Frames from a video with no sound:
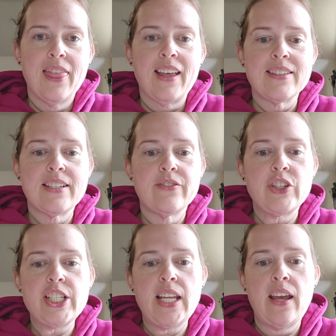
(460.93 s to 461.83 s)
That's it
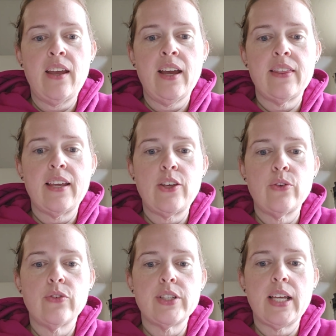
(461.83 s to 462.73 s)
for today. I thank you
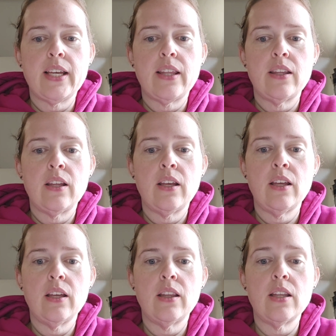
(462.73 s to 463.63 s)
for taking
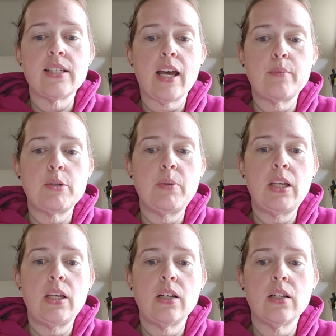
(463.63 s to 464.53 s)
the time to be
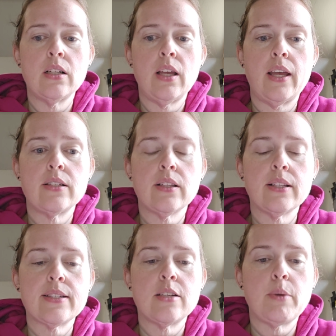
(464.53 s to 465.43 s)
here and to
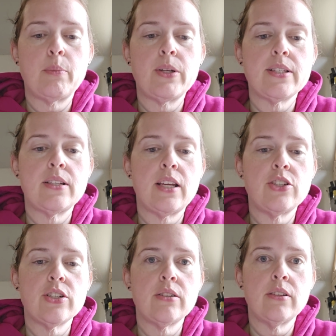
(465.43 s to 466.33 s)
listen to my
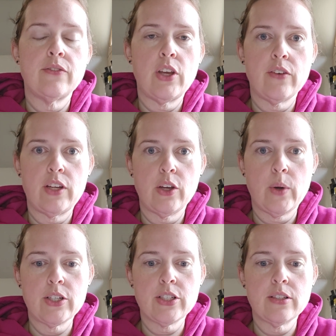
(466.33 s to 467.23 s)
presentation. If you have any
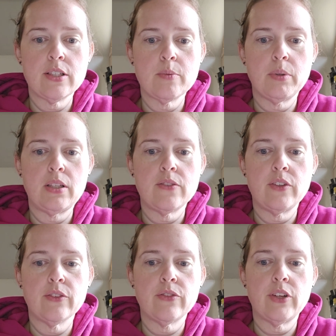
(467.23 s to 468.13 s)
questions, please
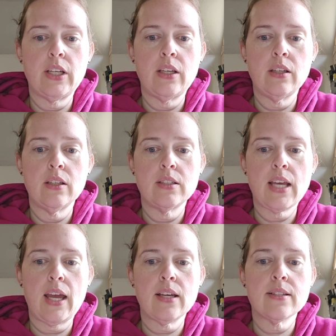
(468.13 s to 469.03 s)
feel free
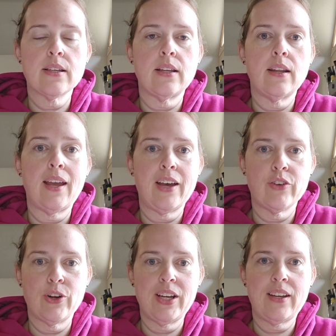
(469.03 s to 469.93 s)
to ask, and have a
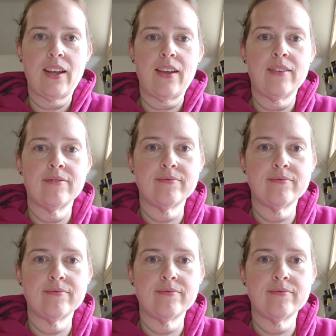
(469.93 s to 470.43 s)
great day.